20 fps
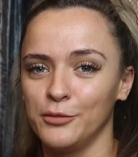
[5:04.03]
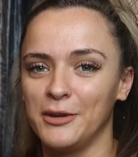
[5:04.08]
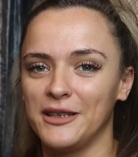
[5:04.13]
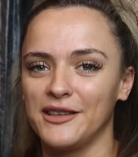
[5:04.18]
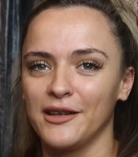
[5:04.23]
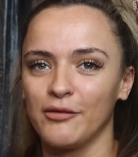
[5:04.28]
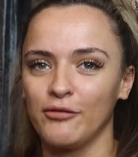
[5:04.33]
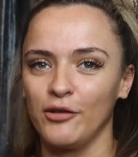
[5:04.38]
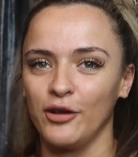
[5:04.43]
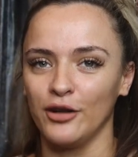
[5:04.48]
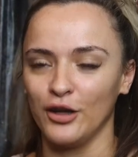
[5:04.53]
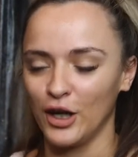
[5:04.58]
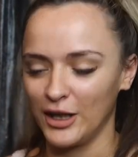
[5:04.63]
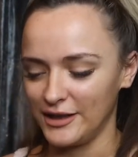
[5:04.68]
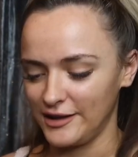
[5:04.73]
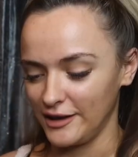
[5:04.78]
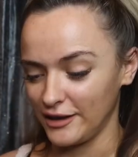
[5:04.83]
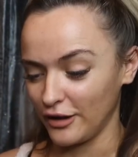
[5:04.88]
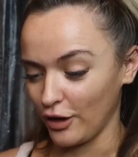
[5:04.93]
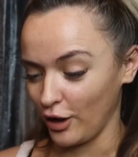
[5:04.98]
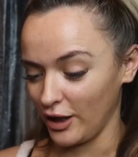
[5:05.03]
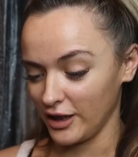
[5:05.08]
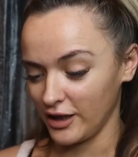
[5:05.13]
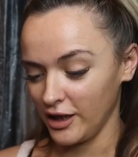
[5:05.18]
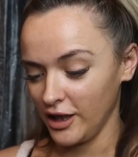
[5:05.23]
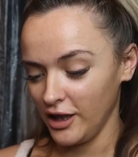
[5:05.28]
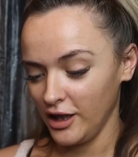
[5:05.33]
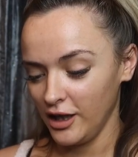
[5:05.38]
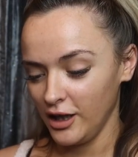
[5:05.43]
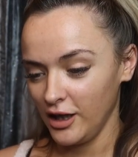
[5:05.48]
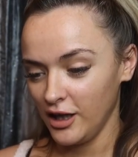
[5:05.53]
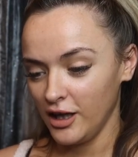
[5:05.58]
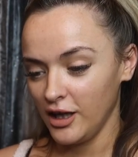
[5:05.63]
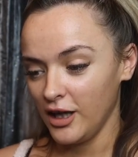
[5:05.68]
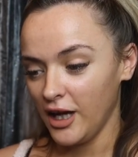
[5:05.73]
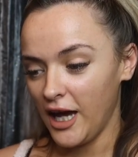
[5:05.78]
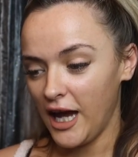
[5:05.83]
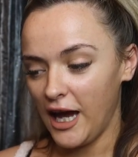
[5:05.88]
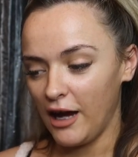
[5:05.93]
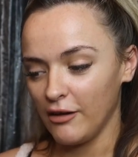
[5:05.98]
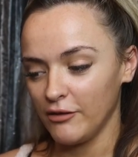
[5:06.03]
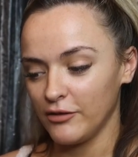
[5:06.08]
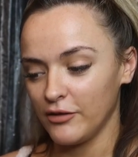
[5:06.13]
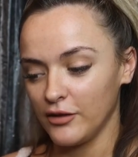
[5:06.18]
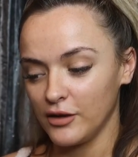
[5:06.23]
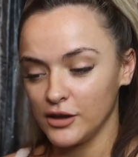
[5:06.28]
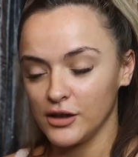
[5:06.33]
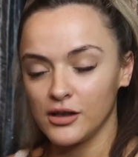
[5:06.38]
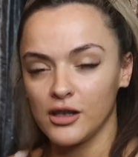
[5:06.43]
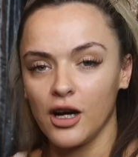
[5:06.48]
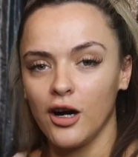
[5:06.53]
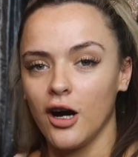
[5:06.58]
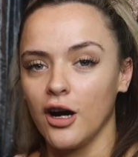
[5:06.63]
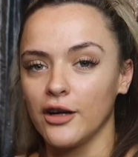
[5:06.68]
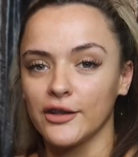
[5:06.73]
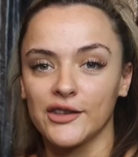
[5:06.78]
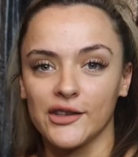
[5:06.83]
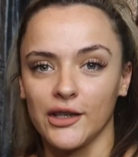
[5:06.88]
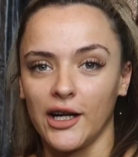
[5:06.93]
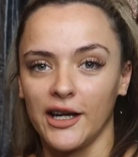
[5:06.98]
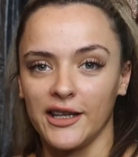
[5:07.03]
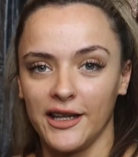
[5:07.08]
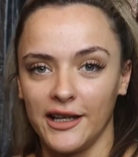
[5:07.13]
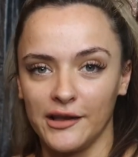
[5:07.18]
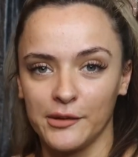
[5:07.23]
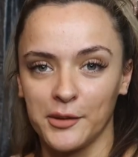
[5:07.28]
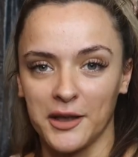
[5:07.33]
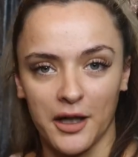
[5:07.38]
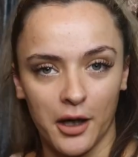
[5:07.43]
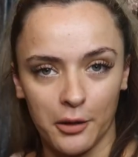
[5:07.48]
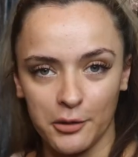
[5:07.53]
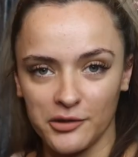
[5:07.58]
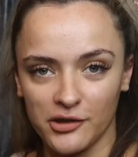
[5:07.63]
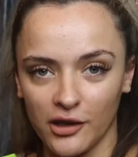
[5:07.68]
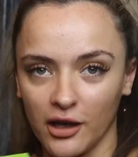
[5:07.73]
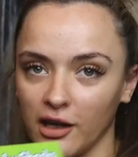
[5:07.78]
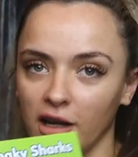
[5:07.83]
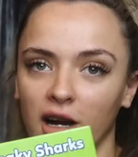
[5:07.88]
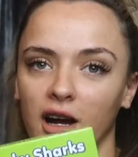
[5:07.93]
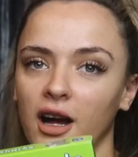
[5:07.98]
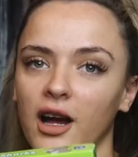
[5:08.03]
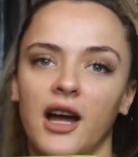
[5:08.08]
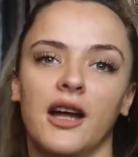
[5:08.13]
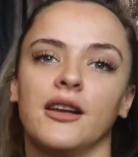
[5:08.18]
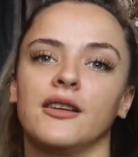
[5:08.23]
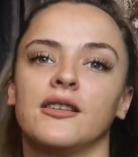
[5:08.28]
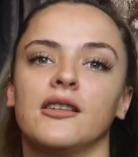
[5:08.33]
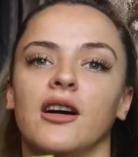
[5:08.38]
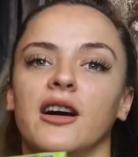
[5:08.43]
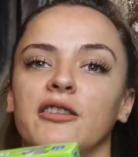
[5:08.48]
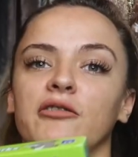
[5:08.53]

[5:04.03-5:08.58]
bit different. I did like have cards like these when I was younger and I